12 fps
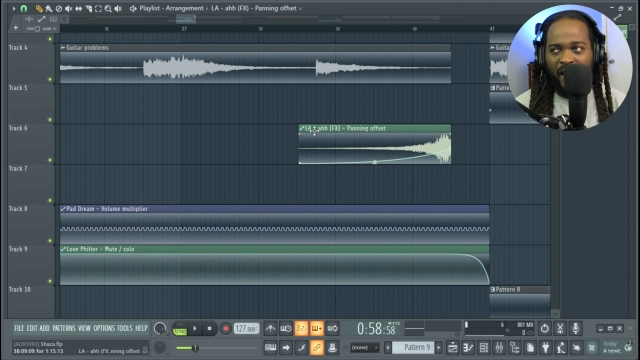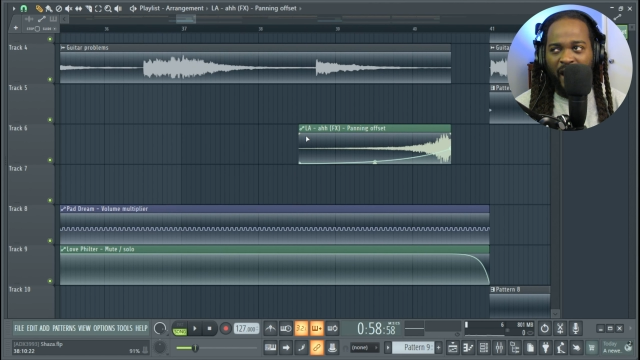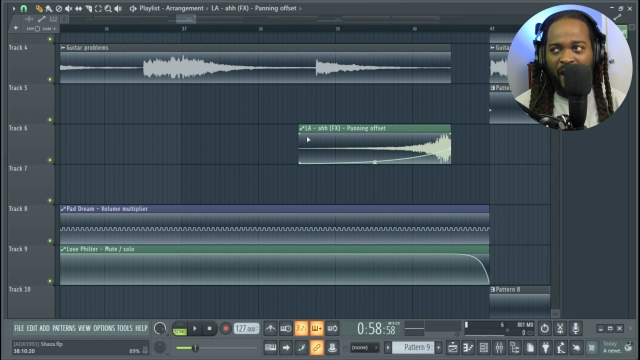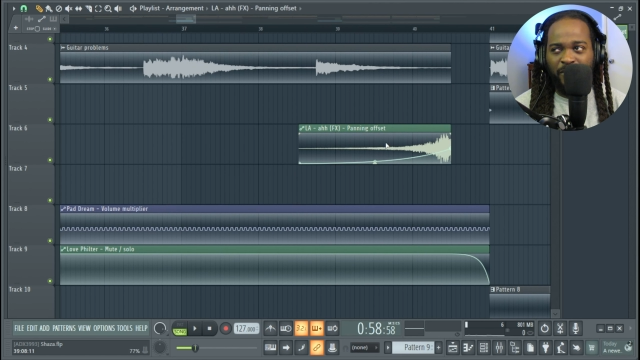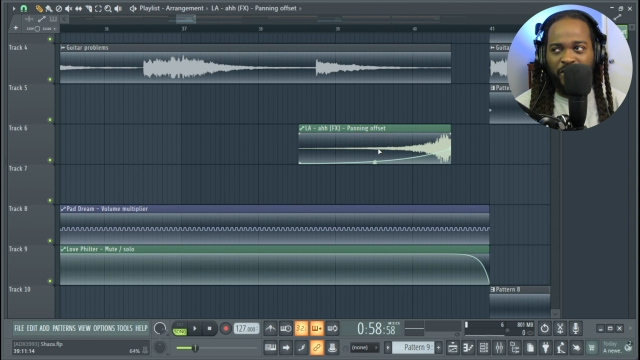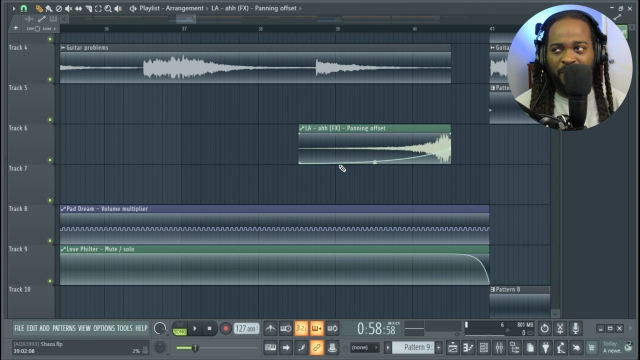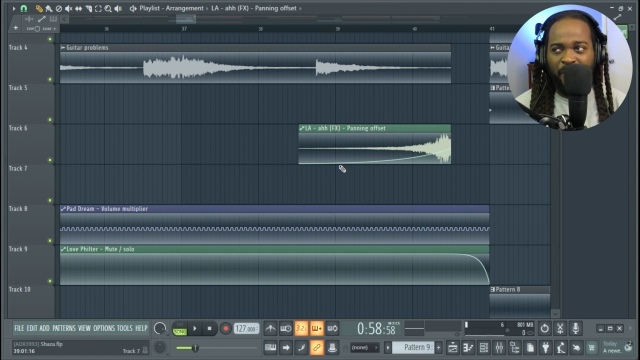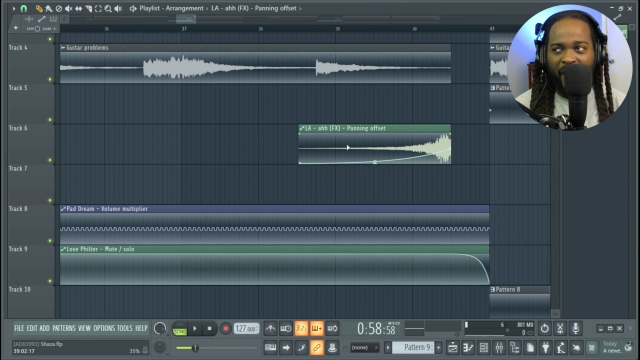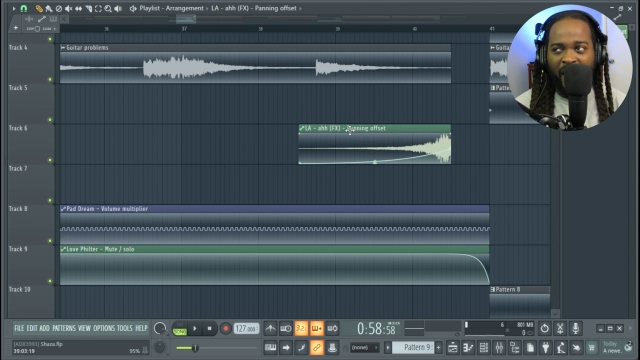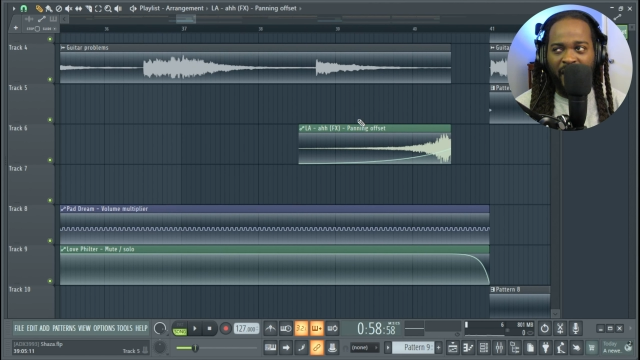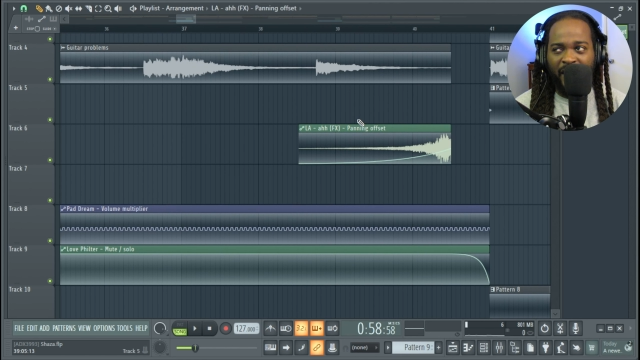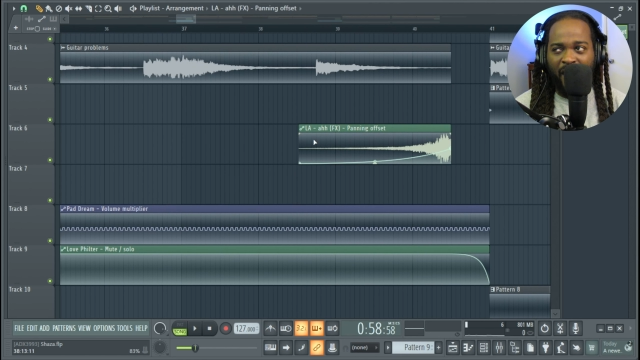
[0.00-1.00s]
and I'm just
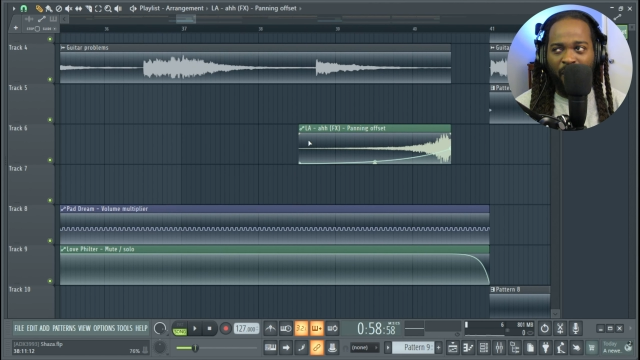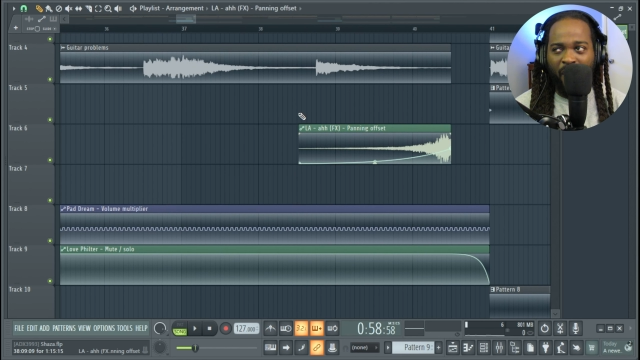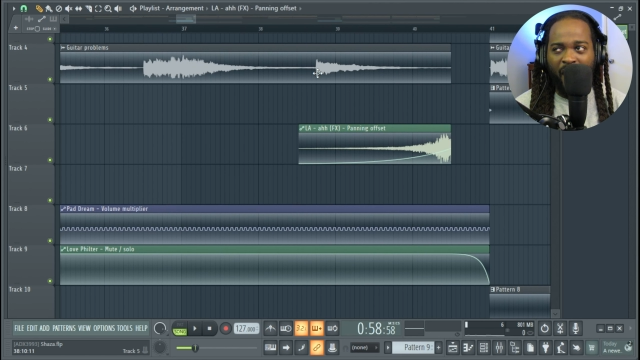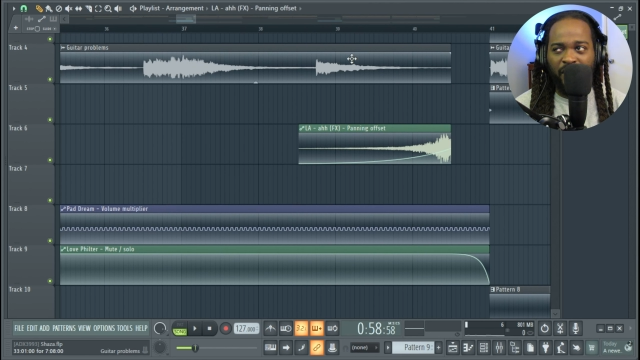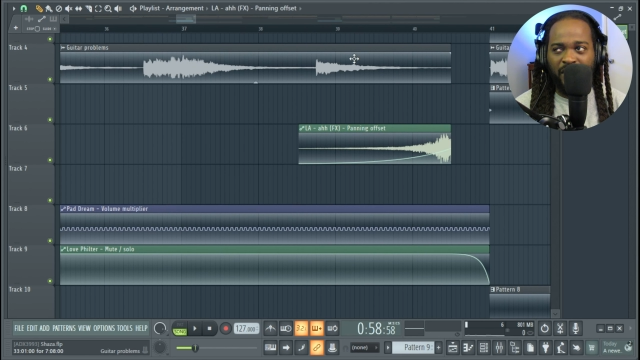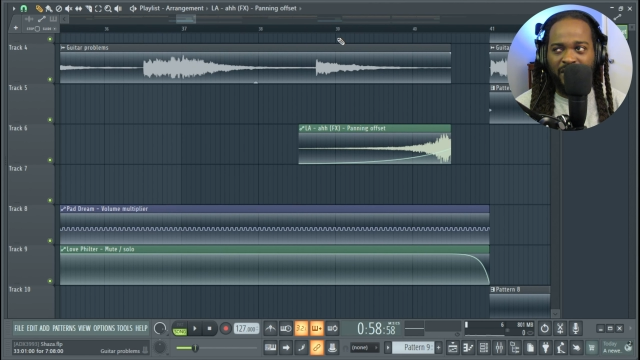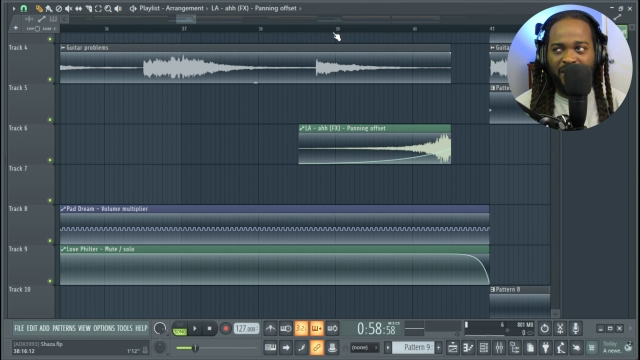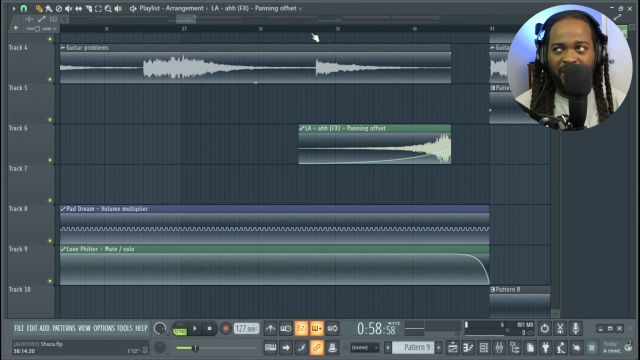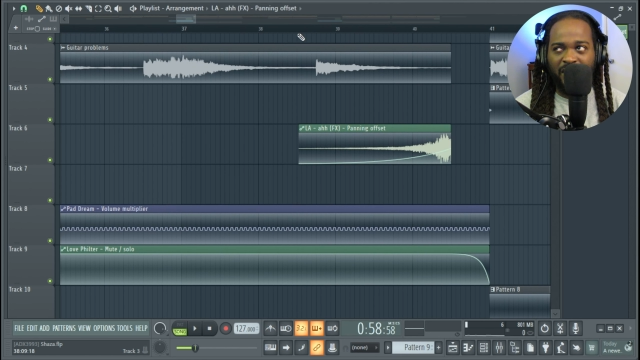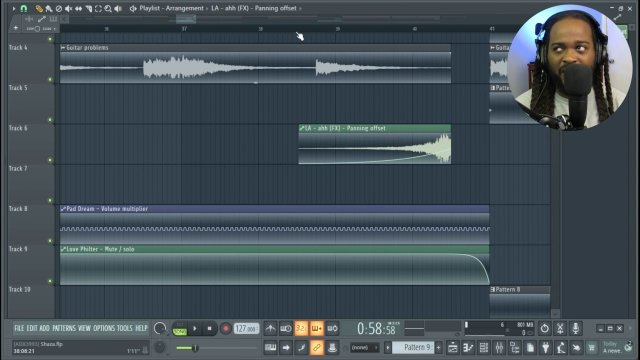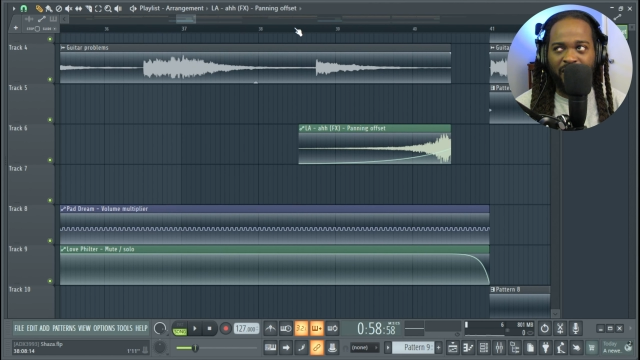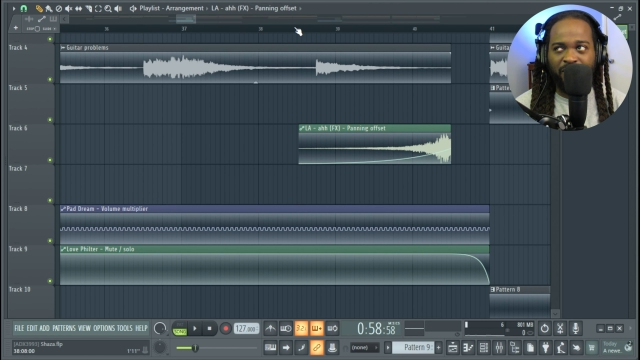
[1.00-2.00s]
panning that rather. It's just
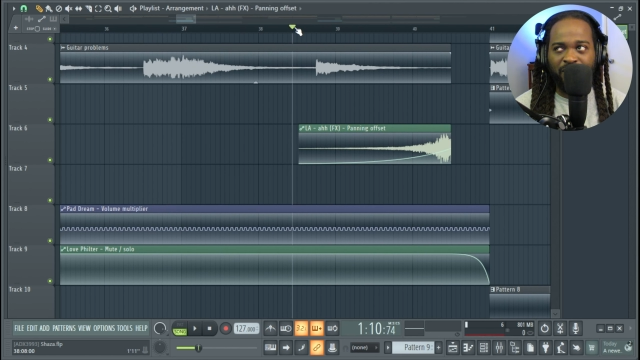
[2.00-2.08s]
a,